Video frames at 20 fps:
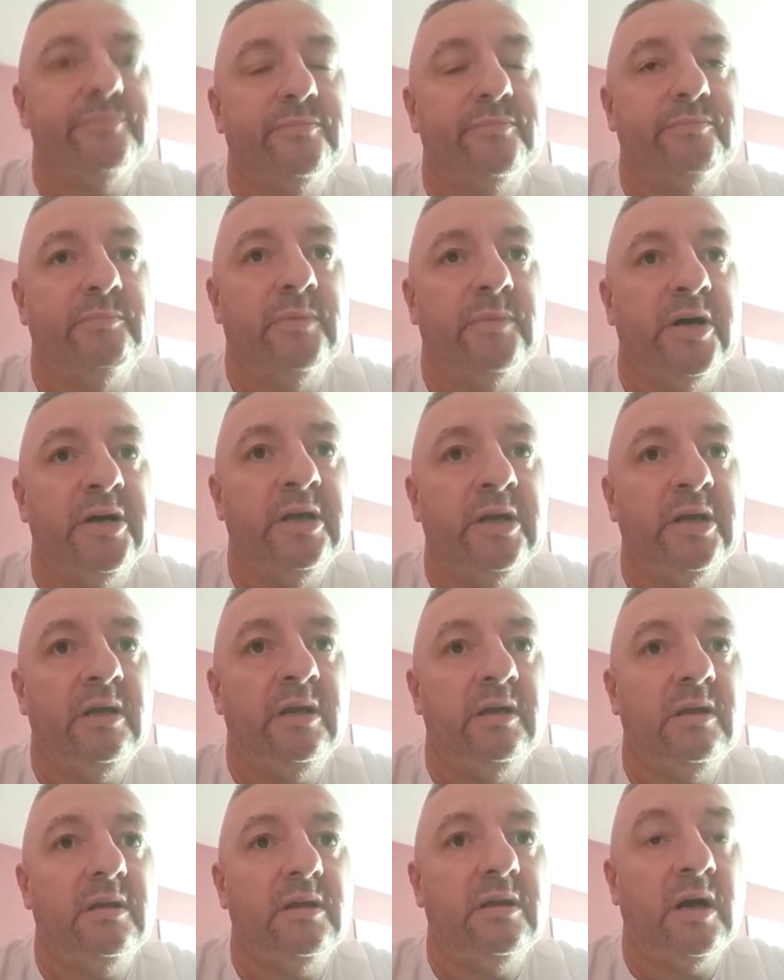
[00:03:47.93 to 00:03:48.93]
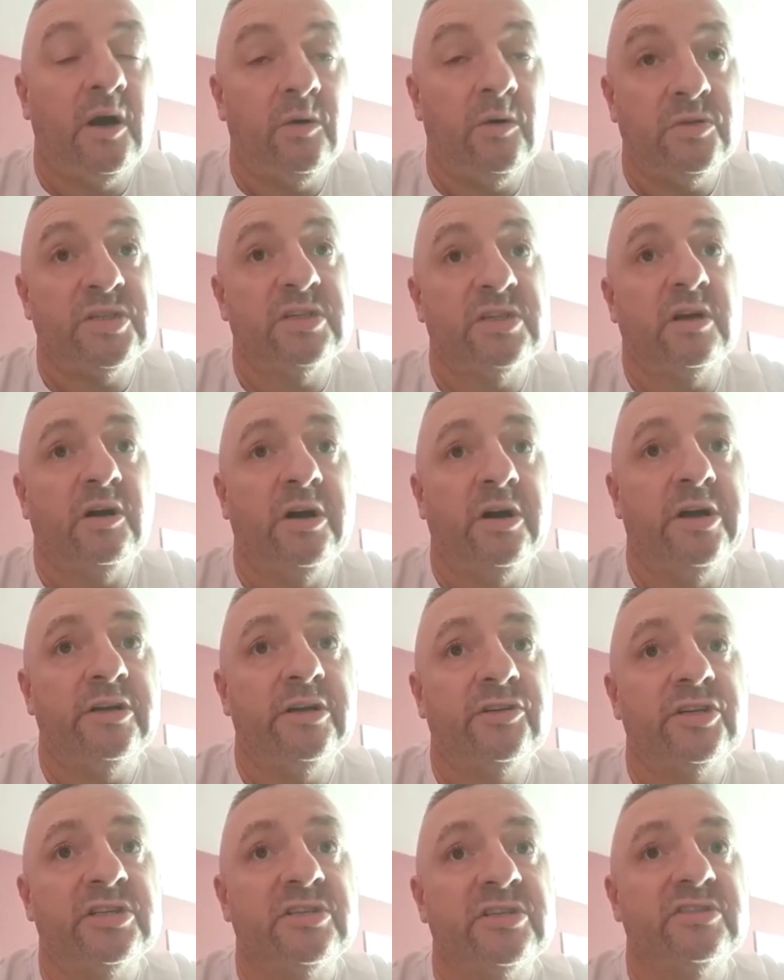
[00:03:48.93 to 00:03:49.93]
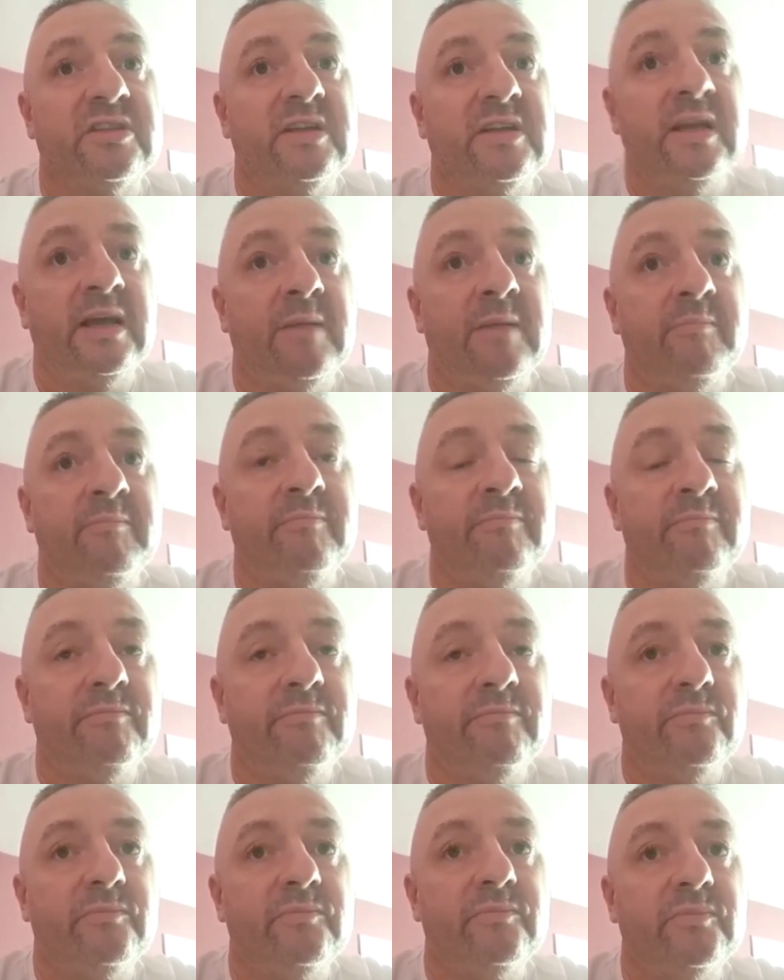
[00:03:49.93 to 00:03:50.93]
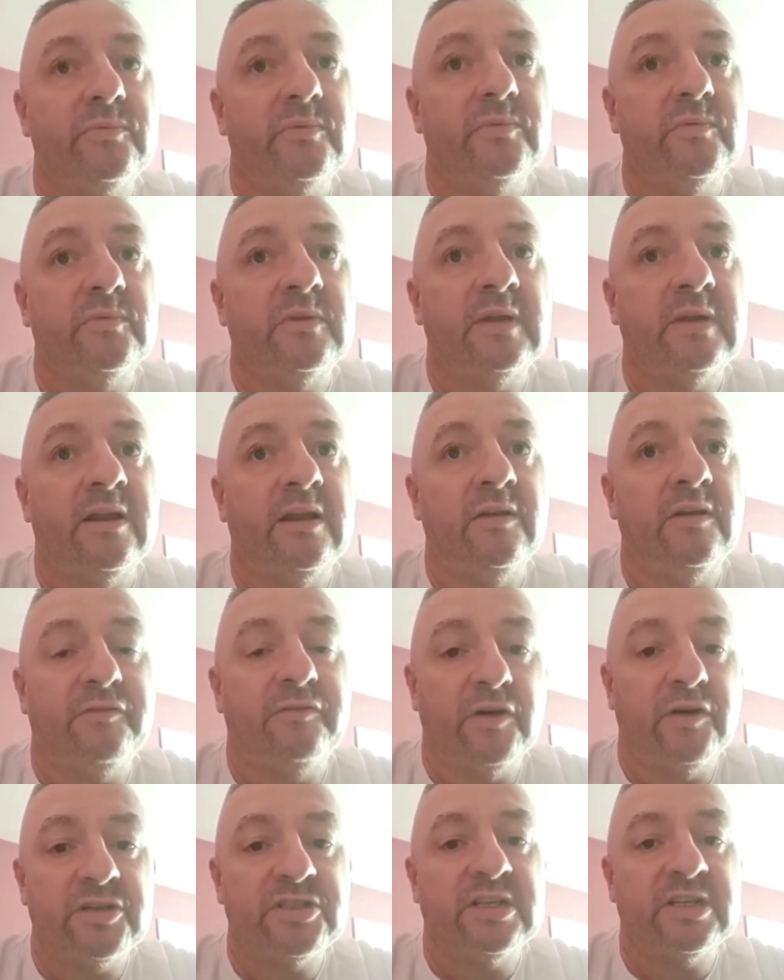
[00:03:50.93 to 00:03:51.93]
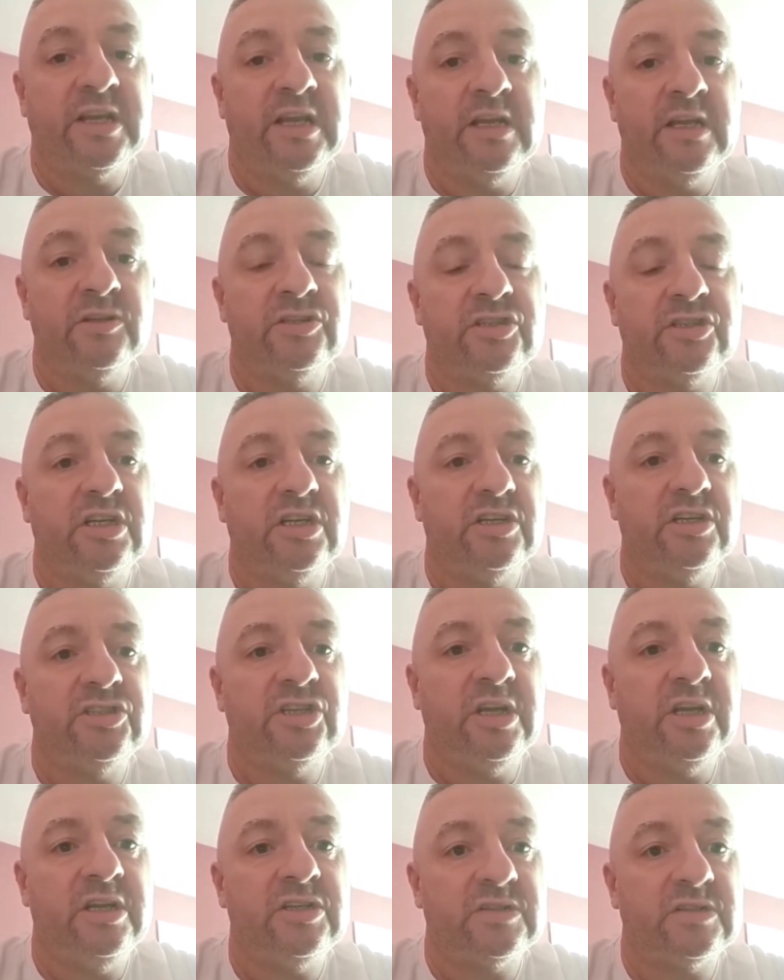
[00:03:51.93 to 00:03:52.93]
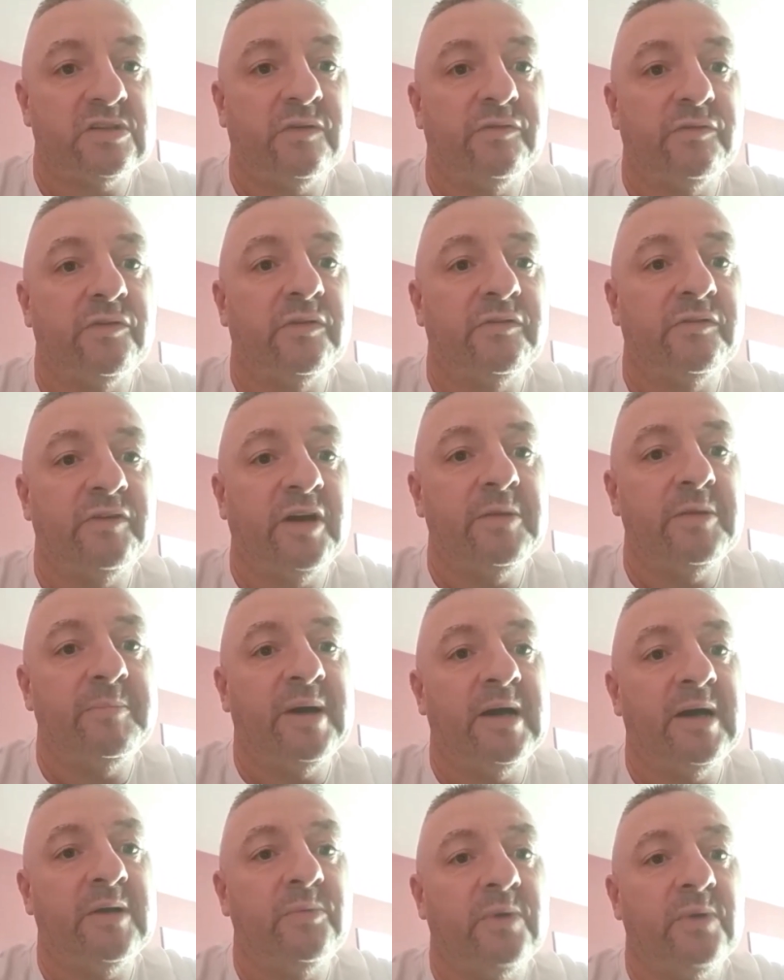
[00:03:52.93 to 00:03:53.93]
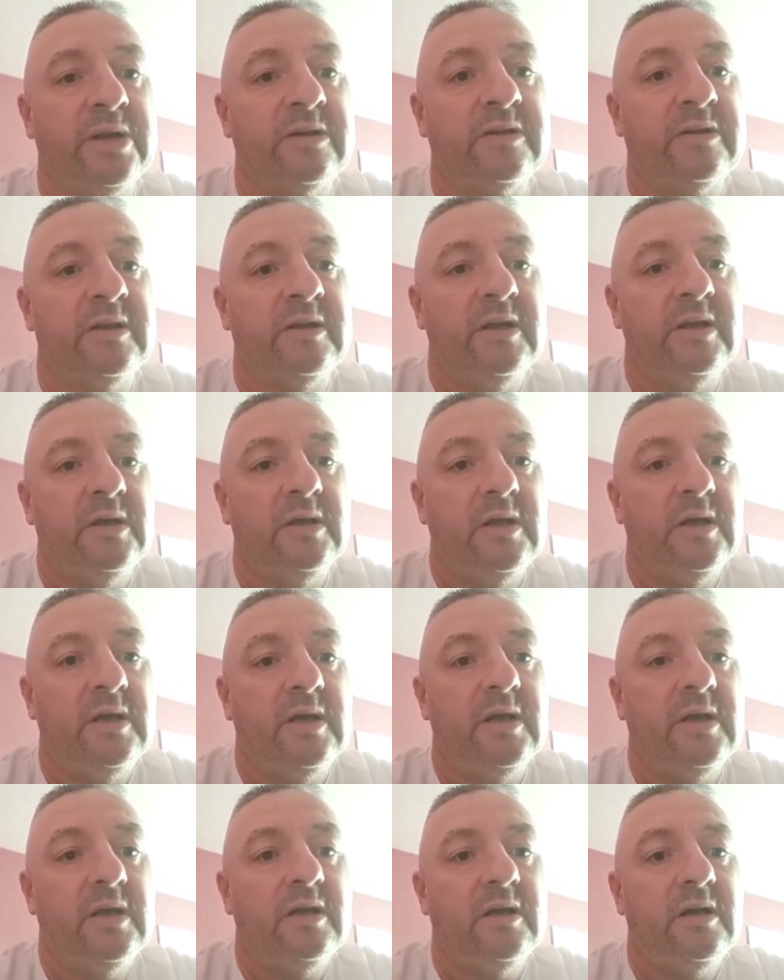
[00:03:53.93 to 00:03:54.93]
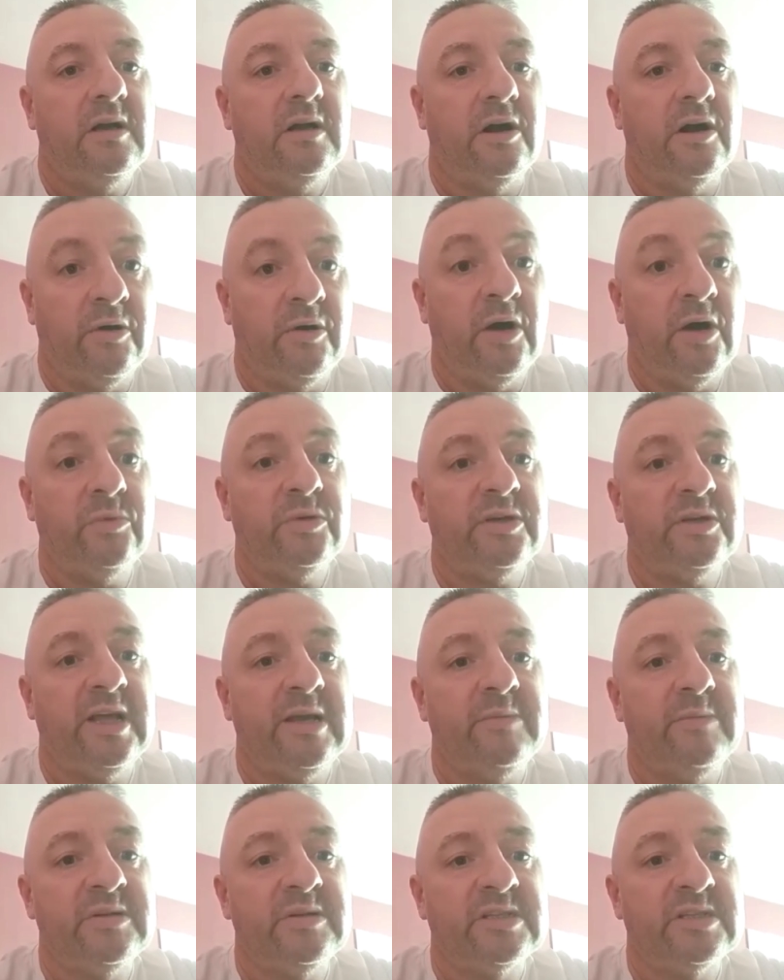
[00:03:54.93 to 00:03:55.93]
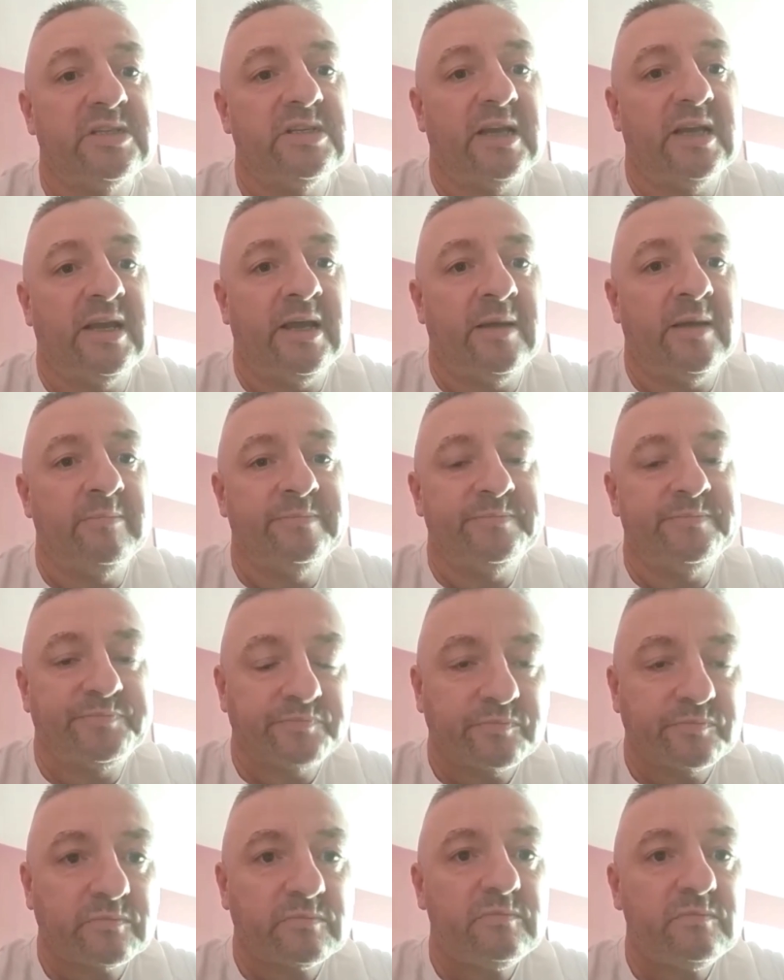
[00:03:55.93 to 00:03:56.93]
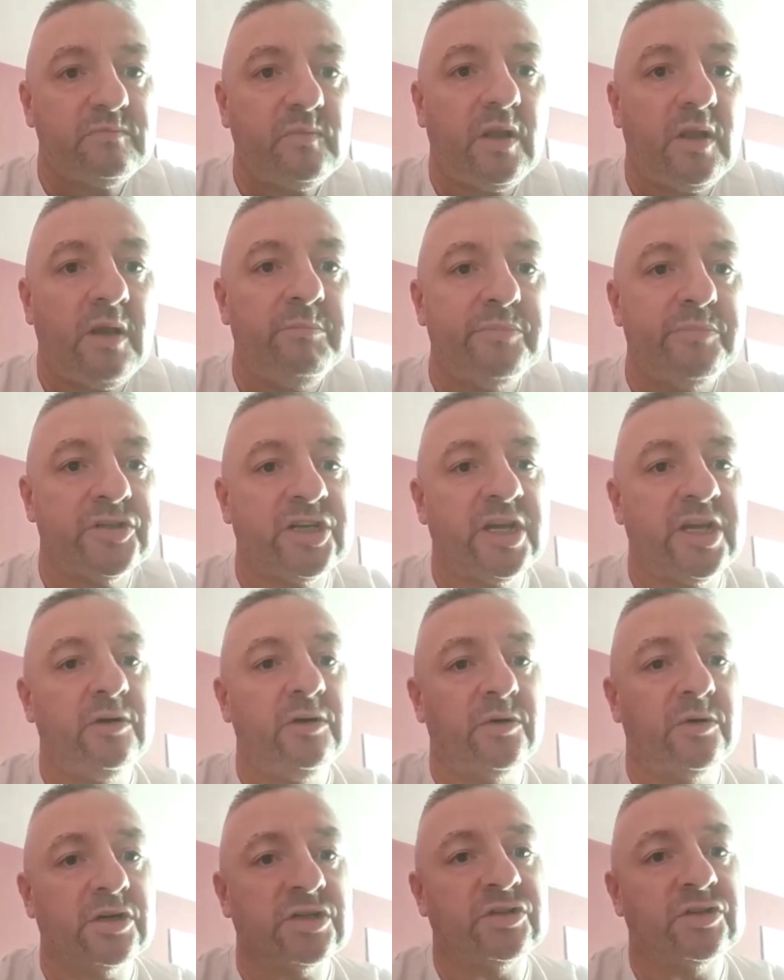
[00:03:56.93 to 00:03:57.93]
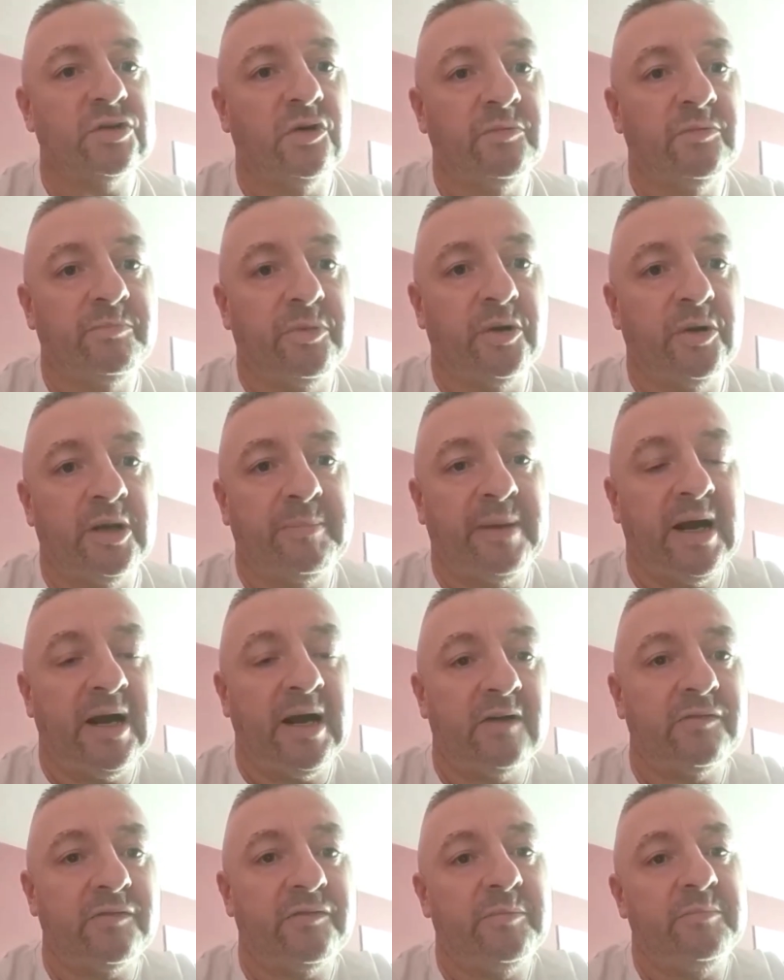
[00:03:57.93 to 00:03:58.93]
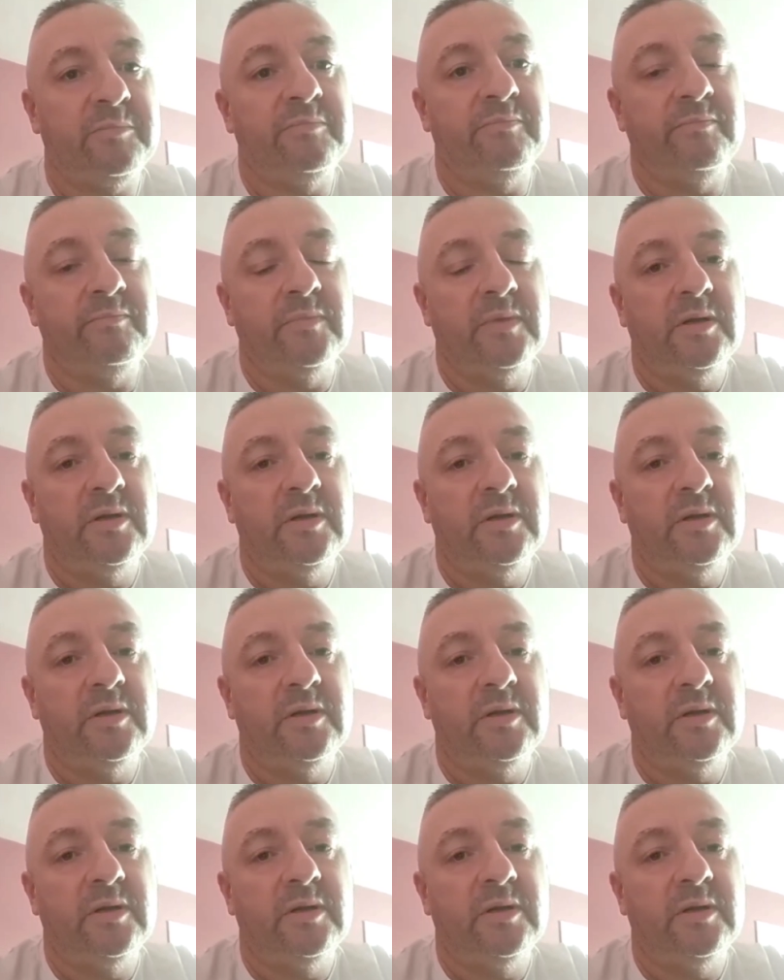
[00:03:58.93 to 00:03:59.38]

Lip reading: My own psychiatrist that I first seen, she suffered very bad with her own demons, but she understood. But apart from